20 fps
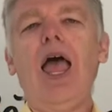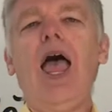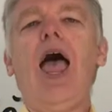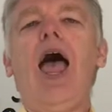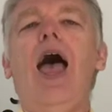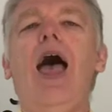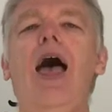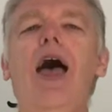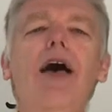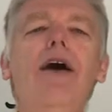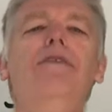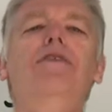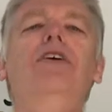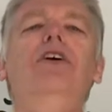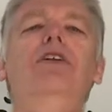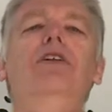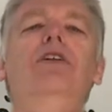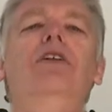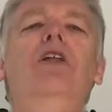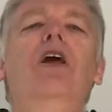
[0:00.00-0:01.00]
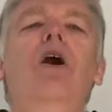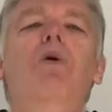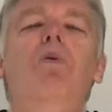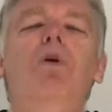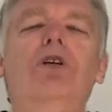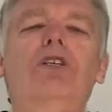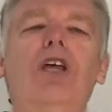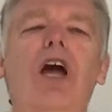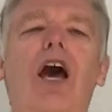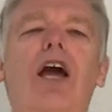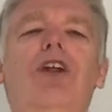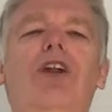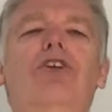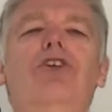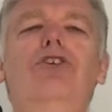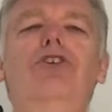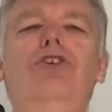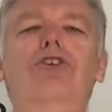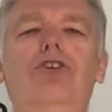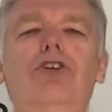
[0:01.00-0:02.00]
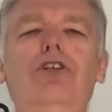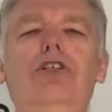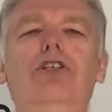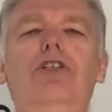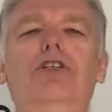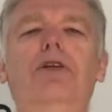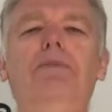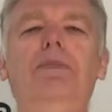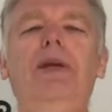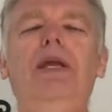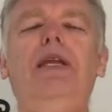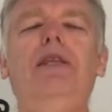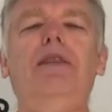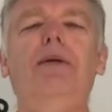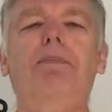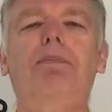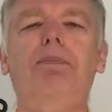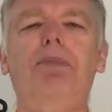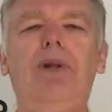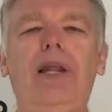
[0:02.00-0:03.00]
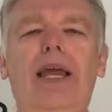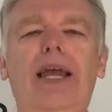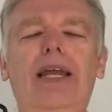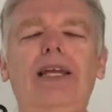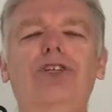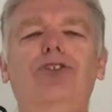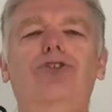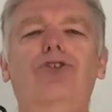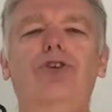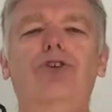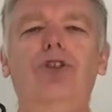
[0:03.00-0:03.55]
Heaven was understood to be the place or